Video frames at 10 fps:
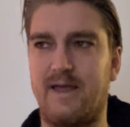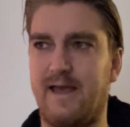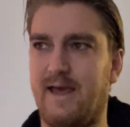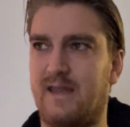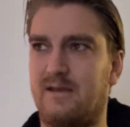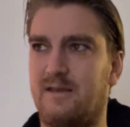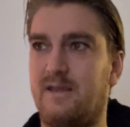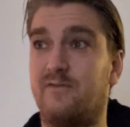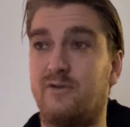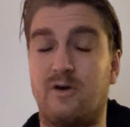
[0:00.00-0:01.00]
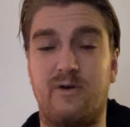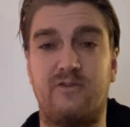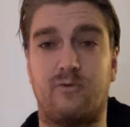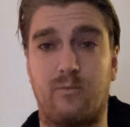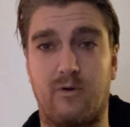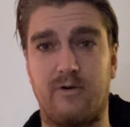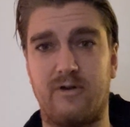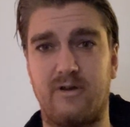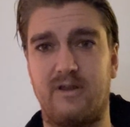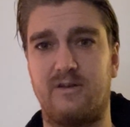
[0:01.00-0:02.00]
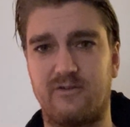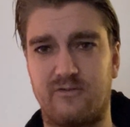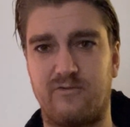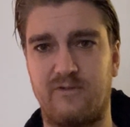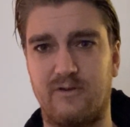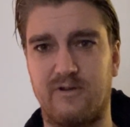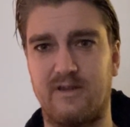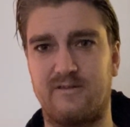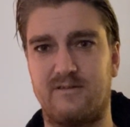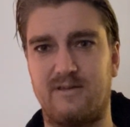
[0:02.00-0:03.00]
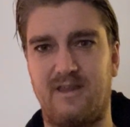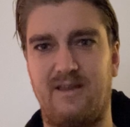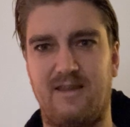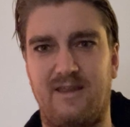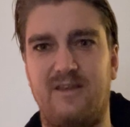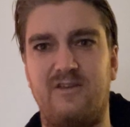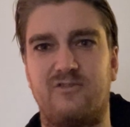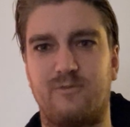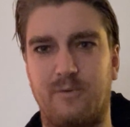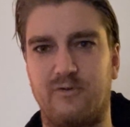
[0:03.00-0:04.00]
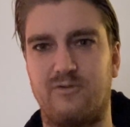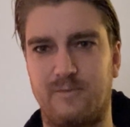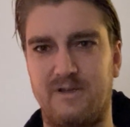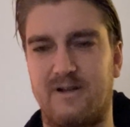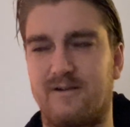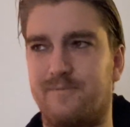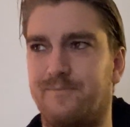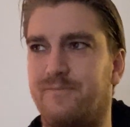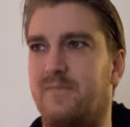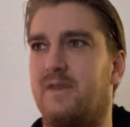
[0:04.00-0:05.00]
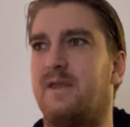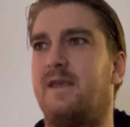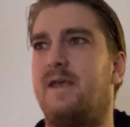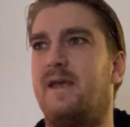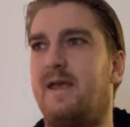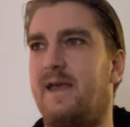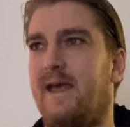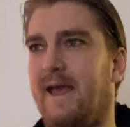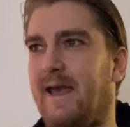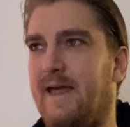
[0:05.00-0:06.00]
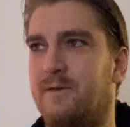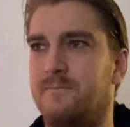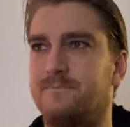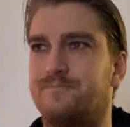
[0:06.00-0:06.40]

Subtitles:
And even though he's a warrior, he doesn't feel that he is supposed to be there. And